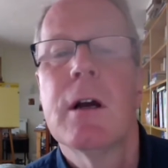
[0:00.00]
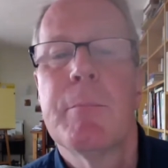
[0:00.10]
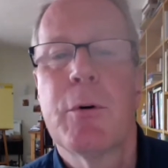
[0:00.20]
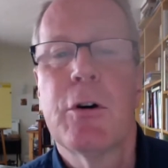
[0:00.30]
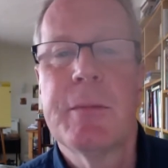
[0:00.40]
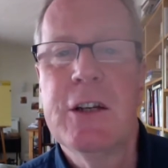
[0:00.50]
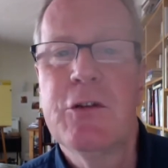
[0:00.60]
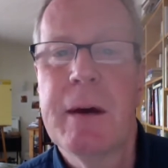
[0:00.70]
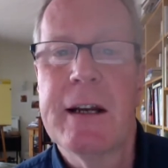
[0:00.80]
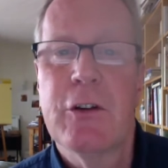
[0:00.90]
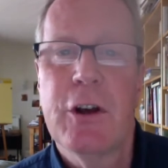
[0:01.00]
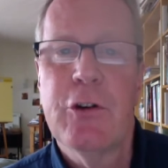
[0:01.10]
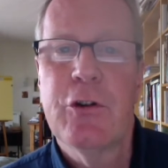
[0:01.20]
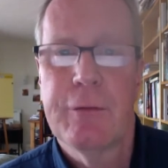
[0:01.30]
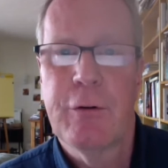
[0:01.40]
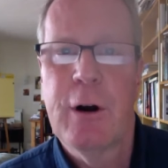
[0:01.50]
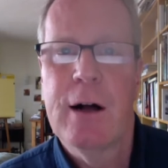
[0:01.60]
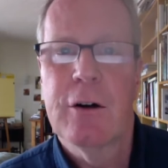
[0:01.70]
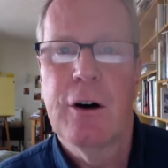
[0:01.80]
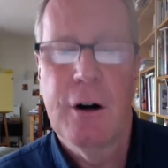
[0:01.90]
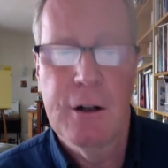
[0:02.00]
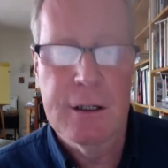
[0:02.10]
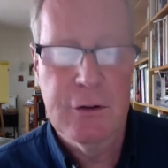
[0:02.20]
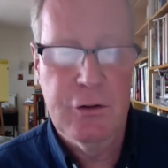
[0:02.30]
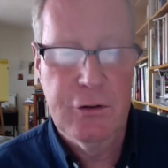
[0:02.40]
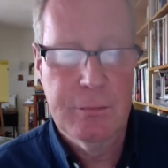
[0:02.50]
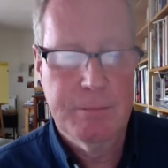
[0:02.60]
Burmese Meditation for Alcoholics.